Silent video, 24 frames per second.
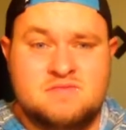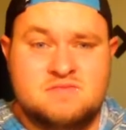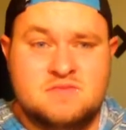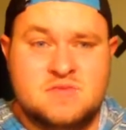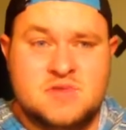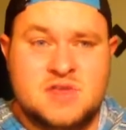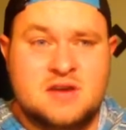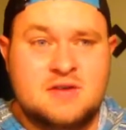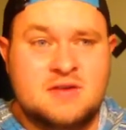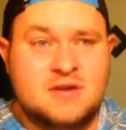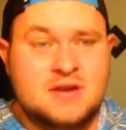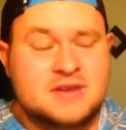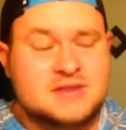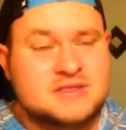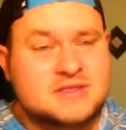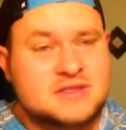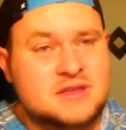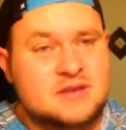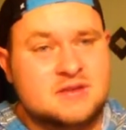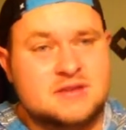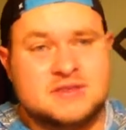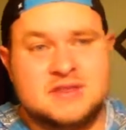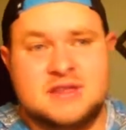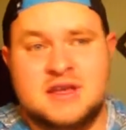there was
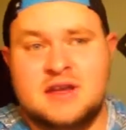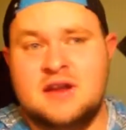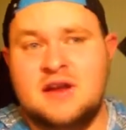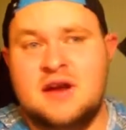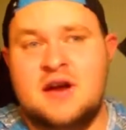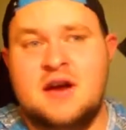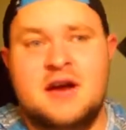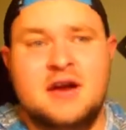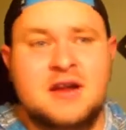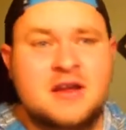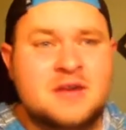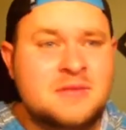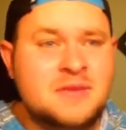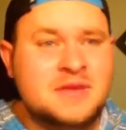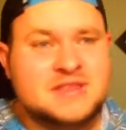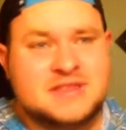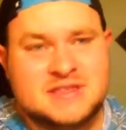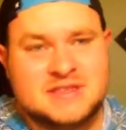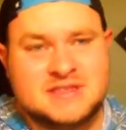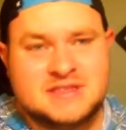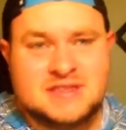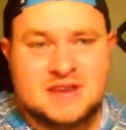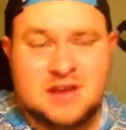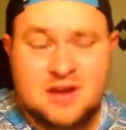a lot of arguments
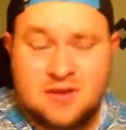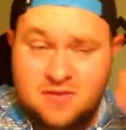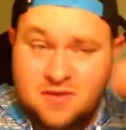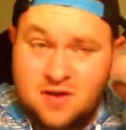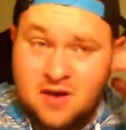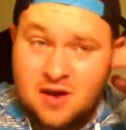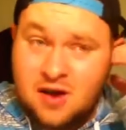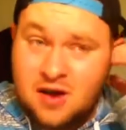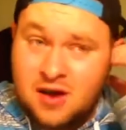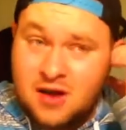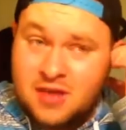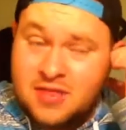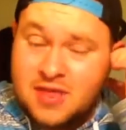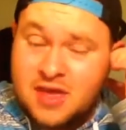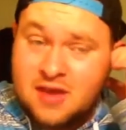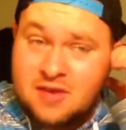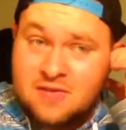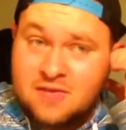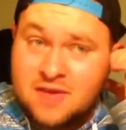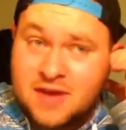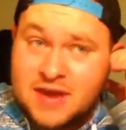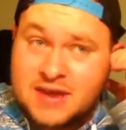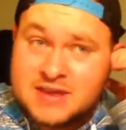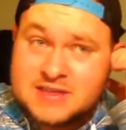and stuff on
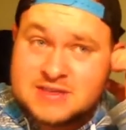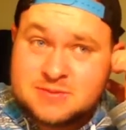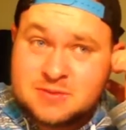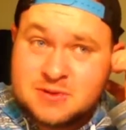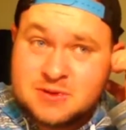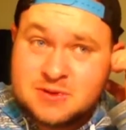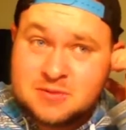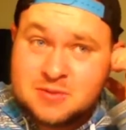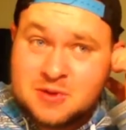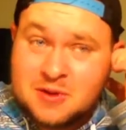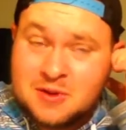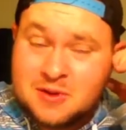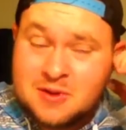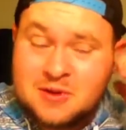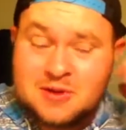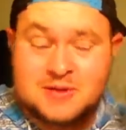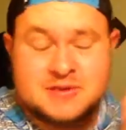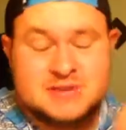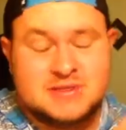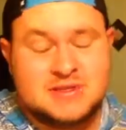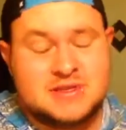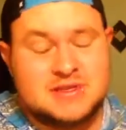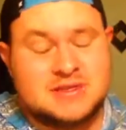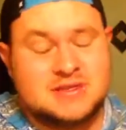that Facebook
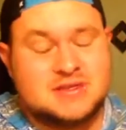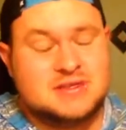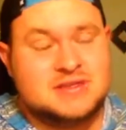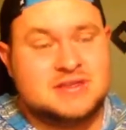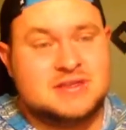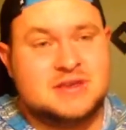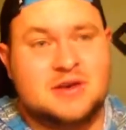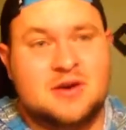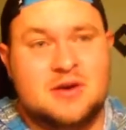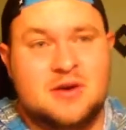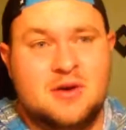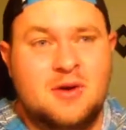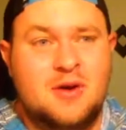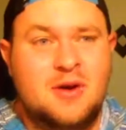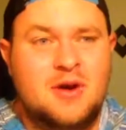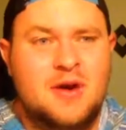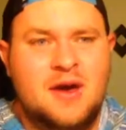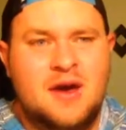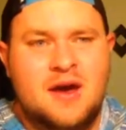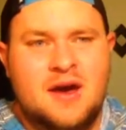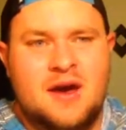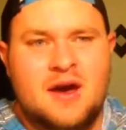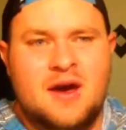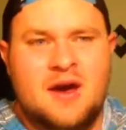post, and so
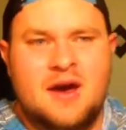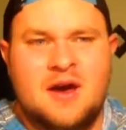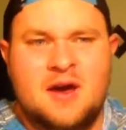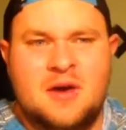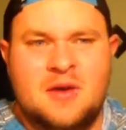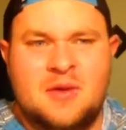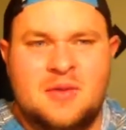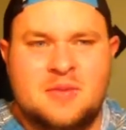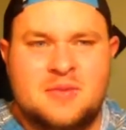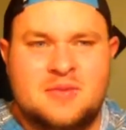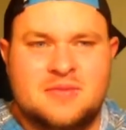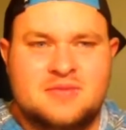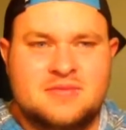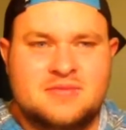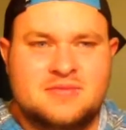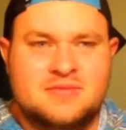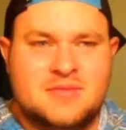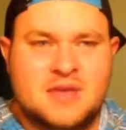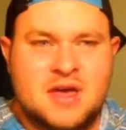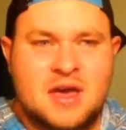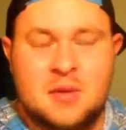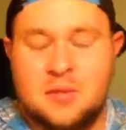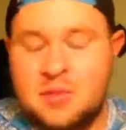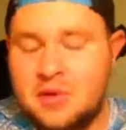
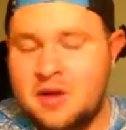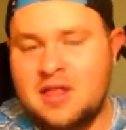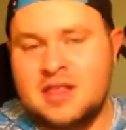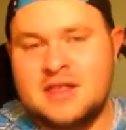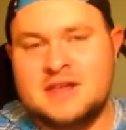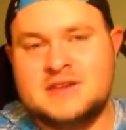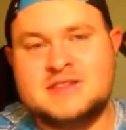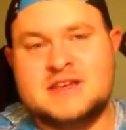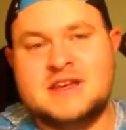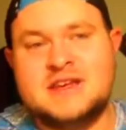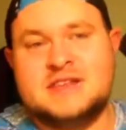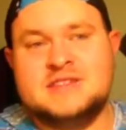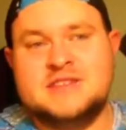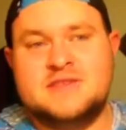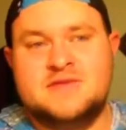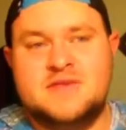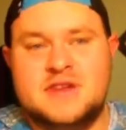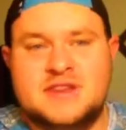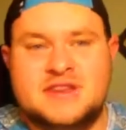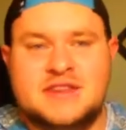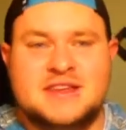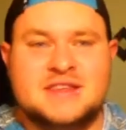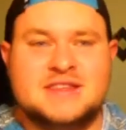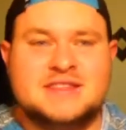I apologize if
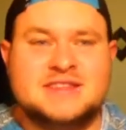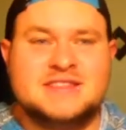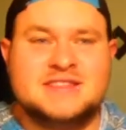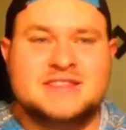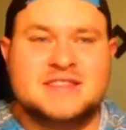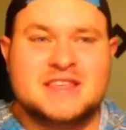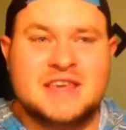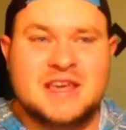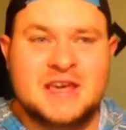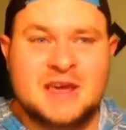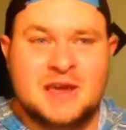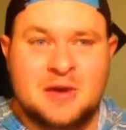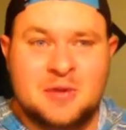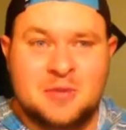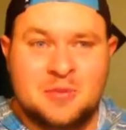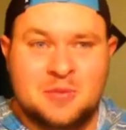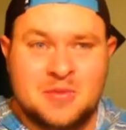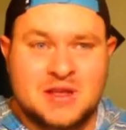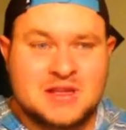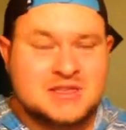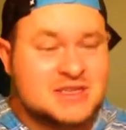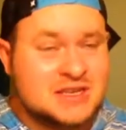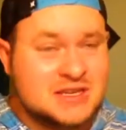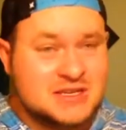it did seem
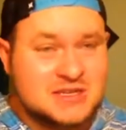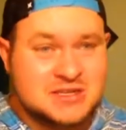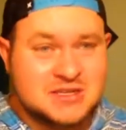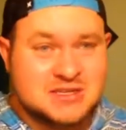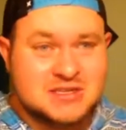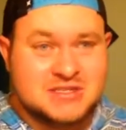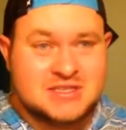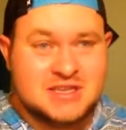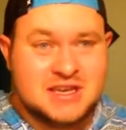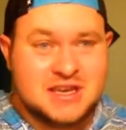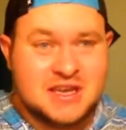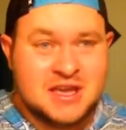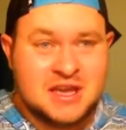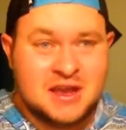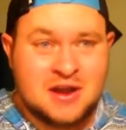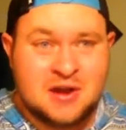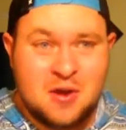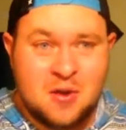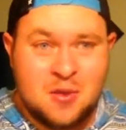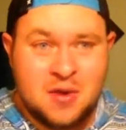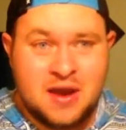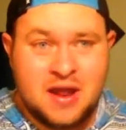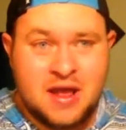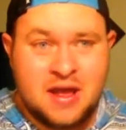attention-seeking
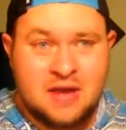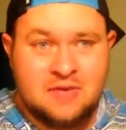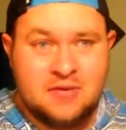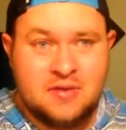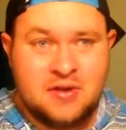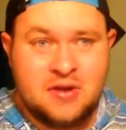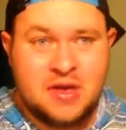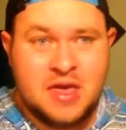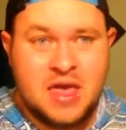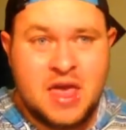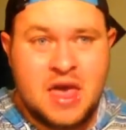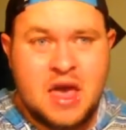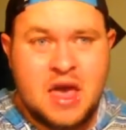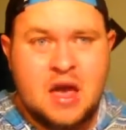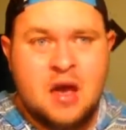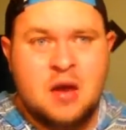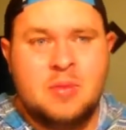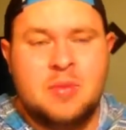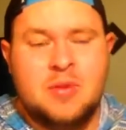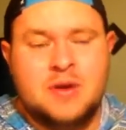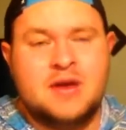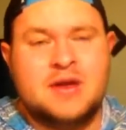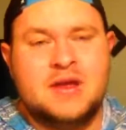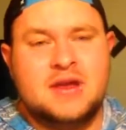or whatever,
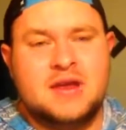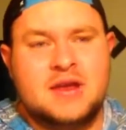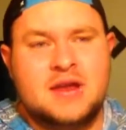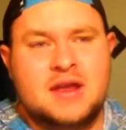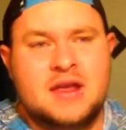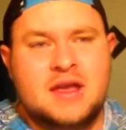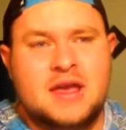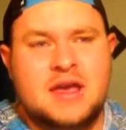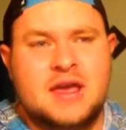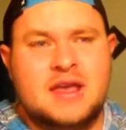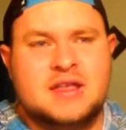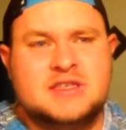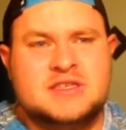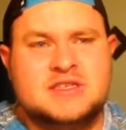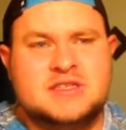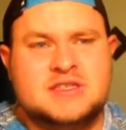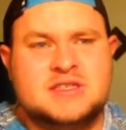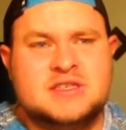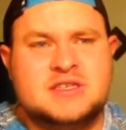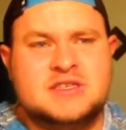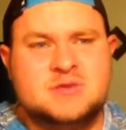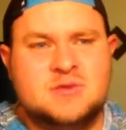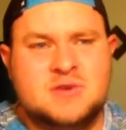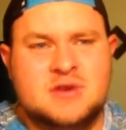but it's
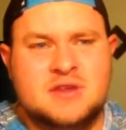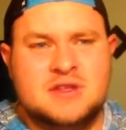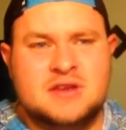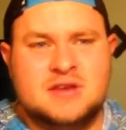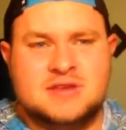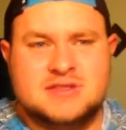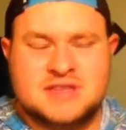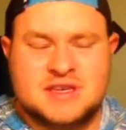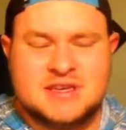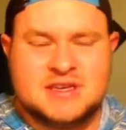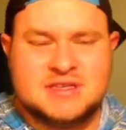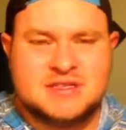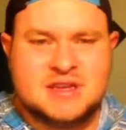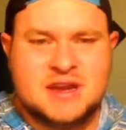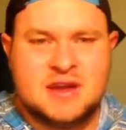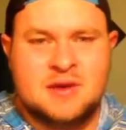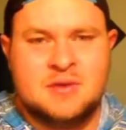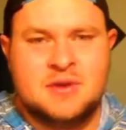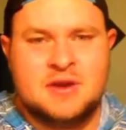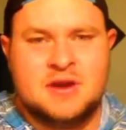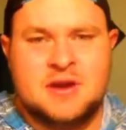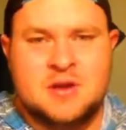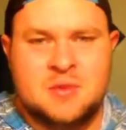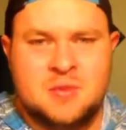just one of those things that I
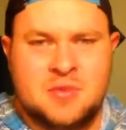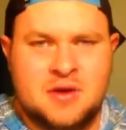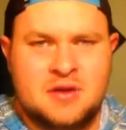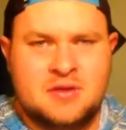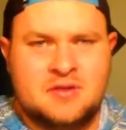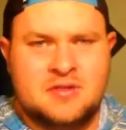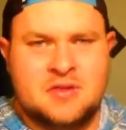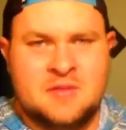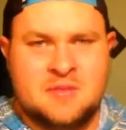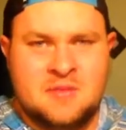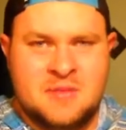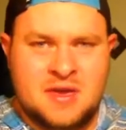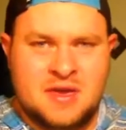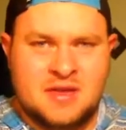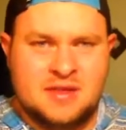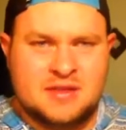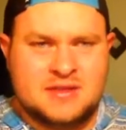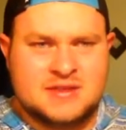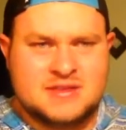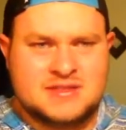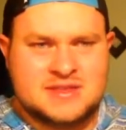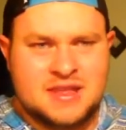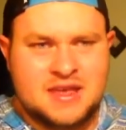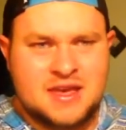want to debunk the
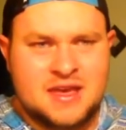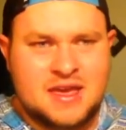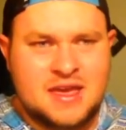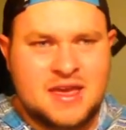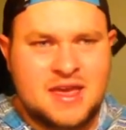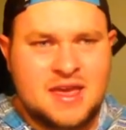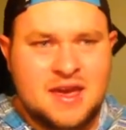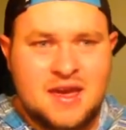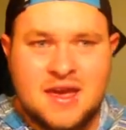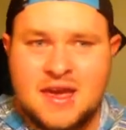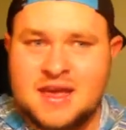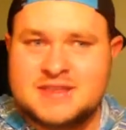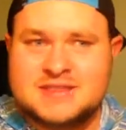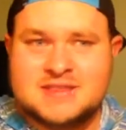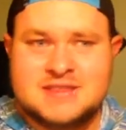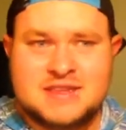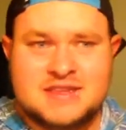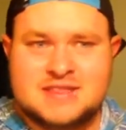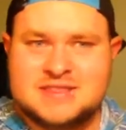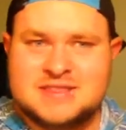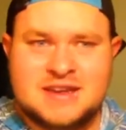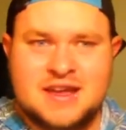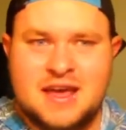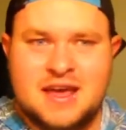myths. Like,
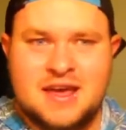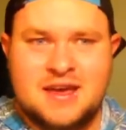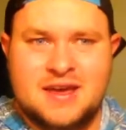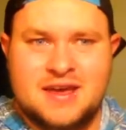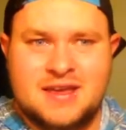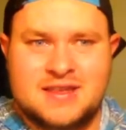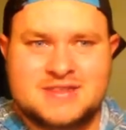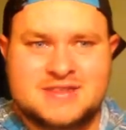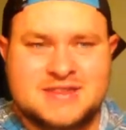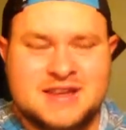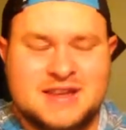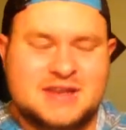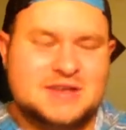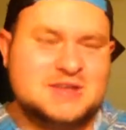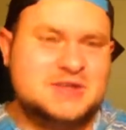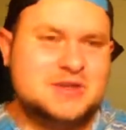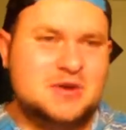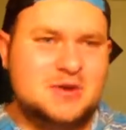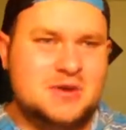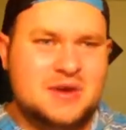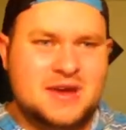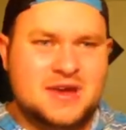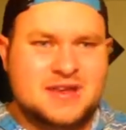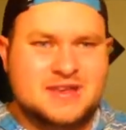it's not a
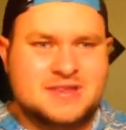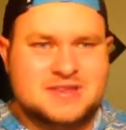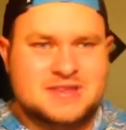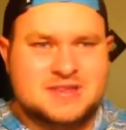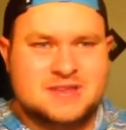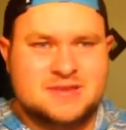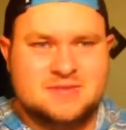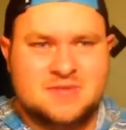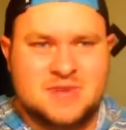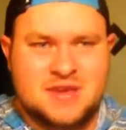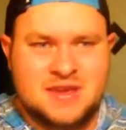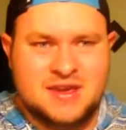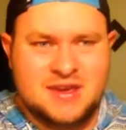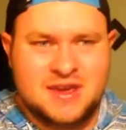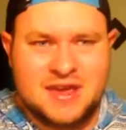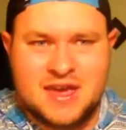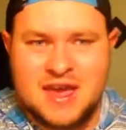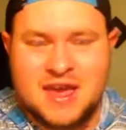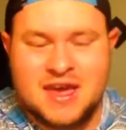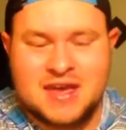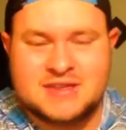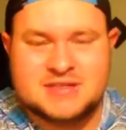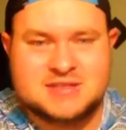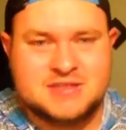choice. Being
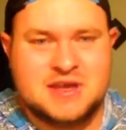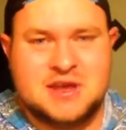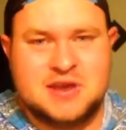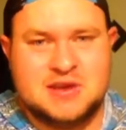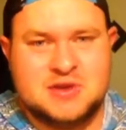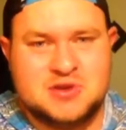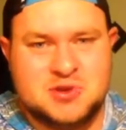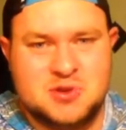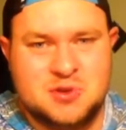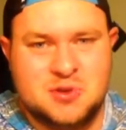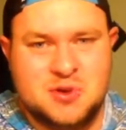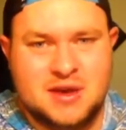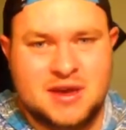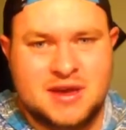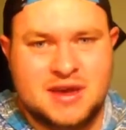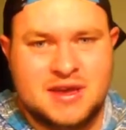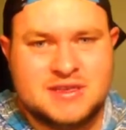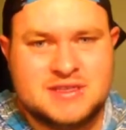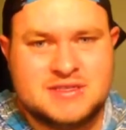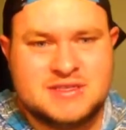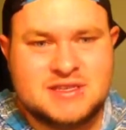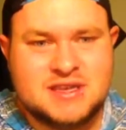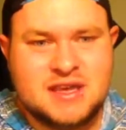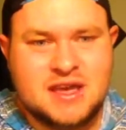gay is not a
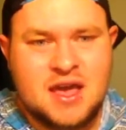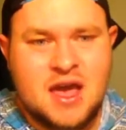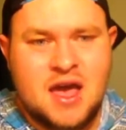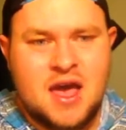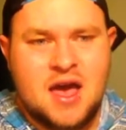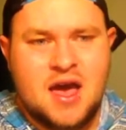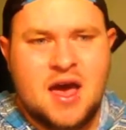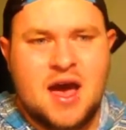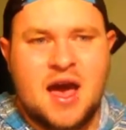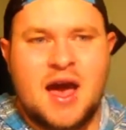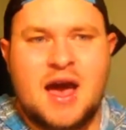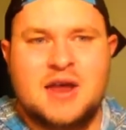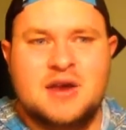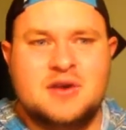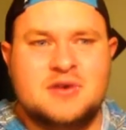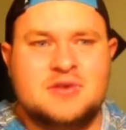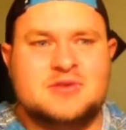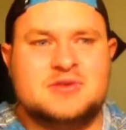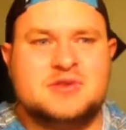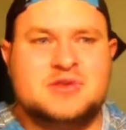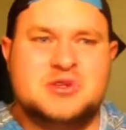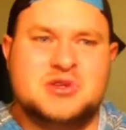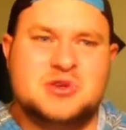choice. I don't